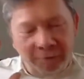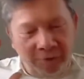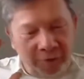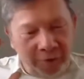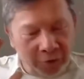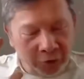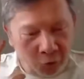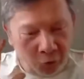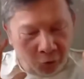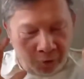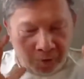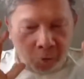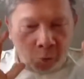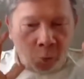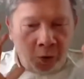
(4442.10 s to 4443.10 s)
So
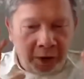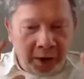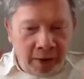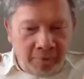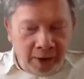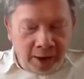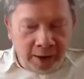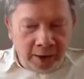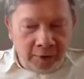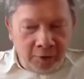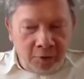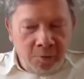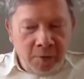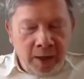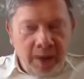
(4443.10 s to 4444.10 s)
whatever it is
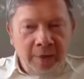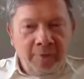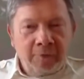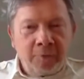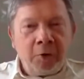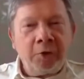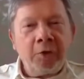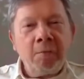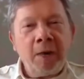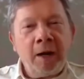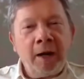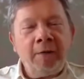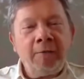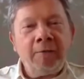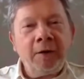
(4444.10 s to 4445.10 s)
you want to
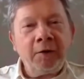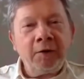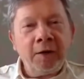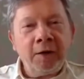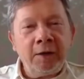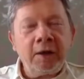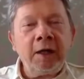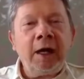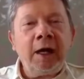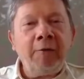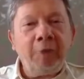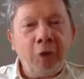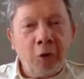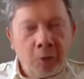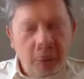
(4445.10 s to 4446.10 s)
manifest in this life,
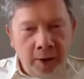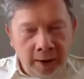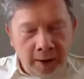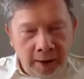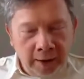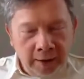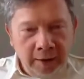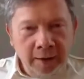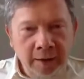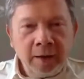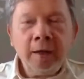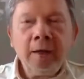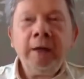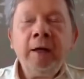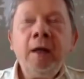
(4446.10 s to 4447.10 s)
go ahead,
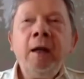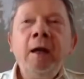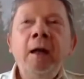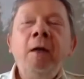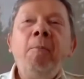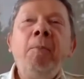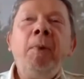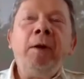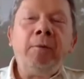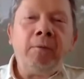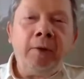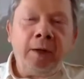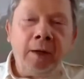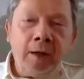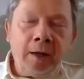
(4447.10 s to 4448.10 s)
but
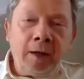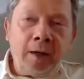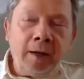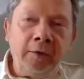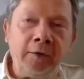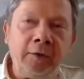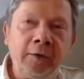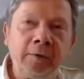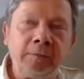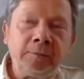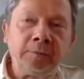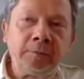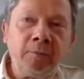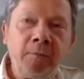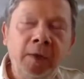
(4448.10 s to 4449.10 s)
realize
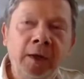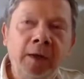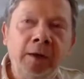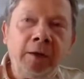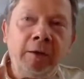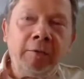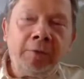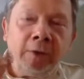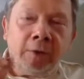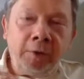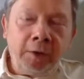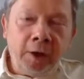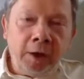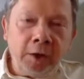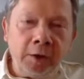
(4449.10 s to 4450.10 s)
the
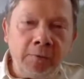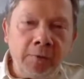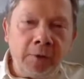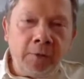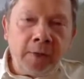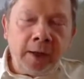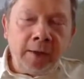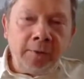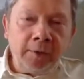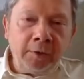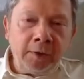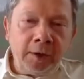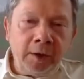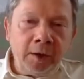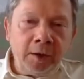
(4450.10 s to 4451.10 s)
foundation for
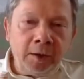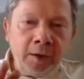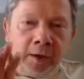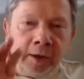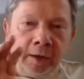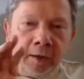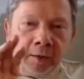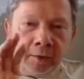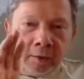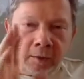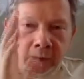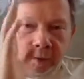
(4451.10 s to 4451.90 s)
manifestation is,